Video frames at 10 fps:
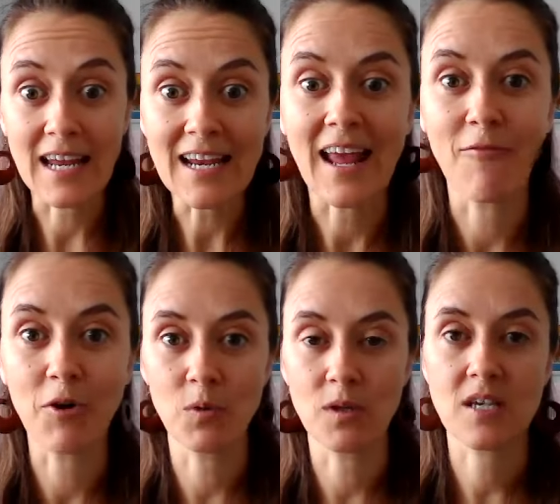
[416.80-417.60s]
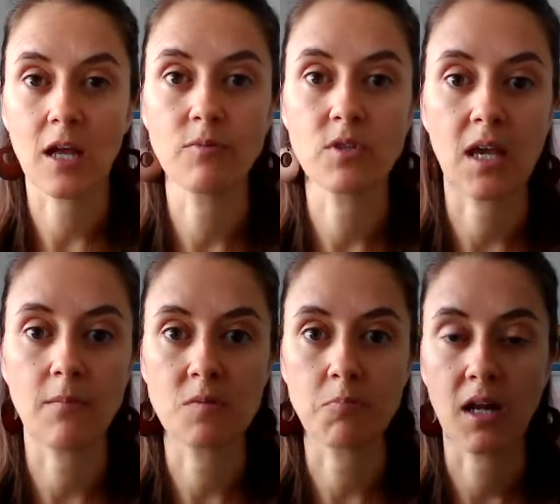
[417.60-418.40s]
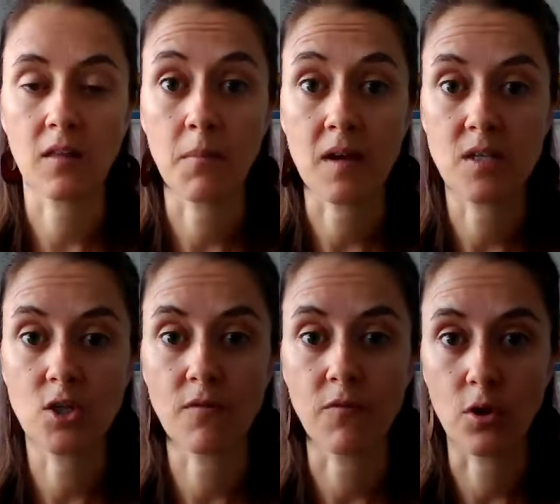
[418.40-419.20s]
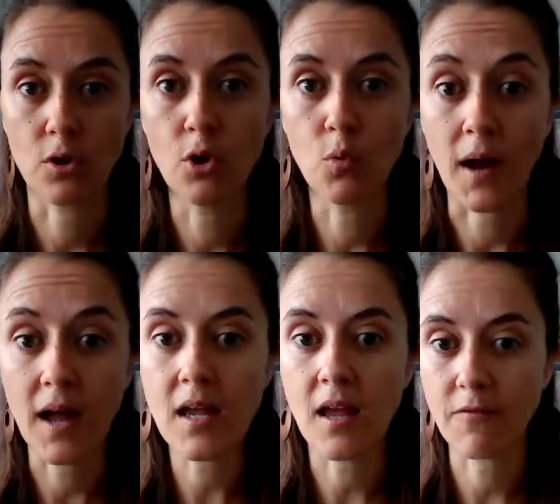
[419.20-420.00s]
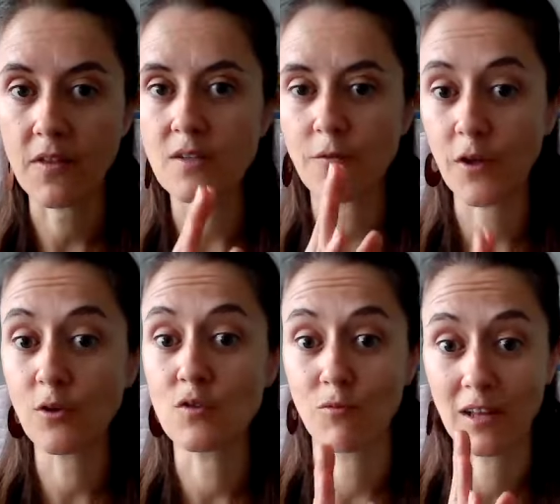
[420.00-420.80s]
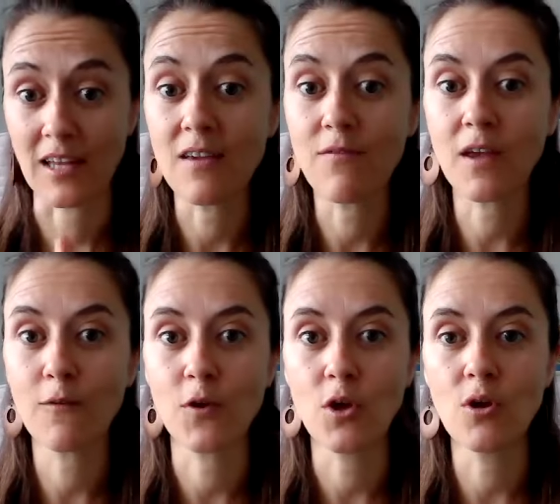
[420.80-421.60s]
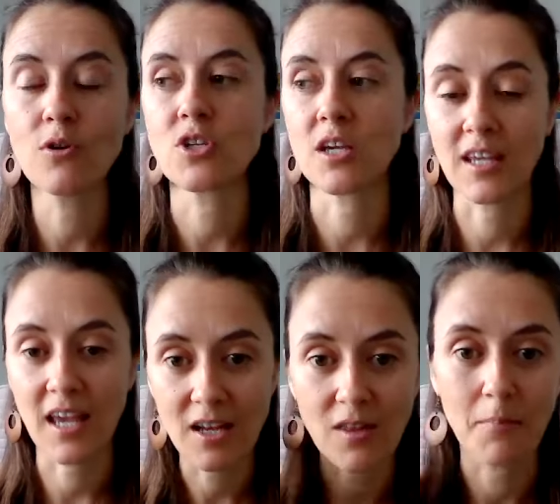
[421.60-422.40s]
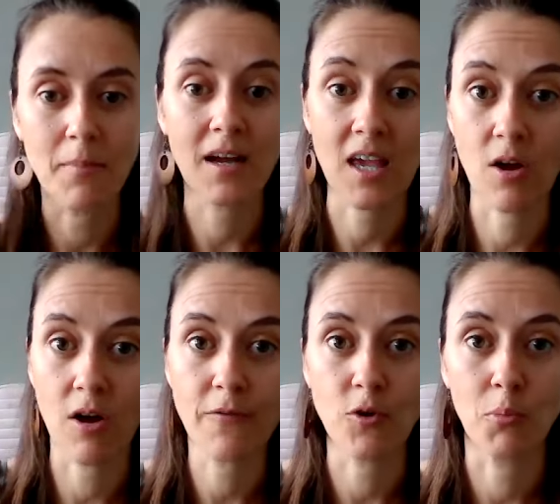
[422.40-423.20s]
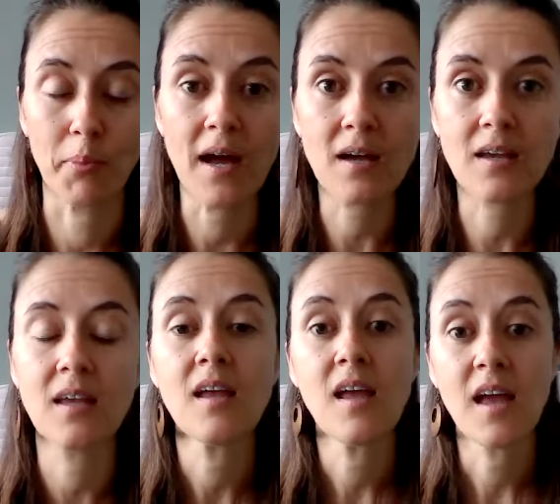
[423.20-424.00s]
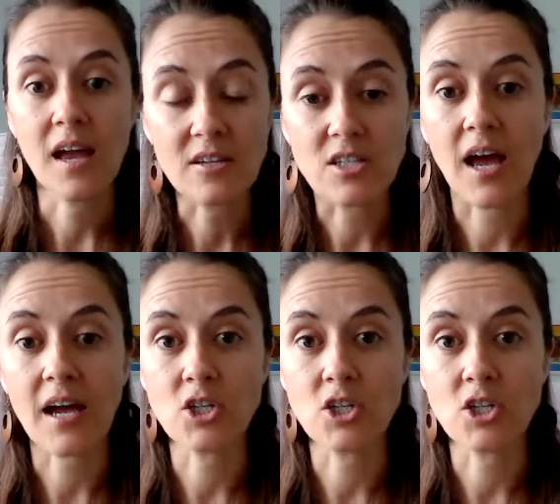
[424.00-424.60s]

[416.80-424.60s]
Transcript: need everyone's help to keep spreading the message of the new way. If this feels relieving for you to get the monkey off your back and to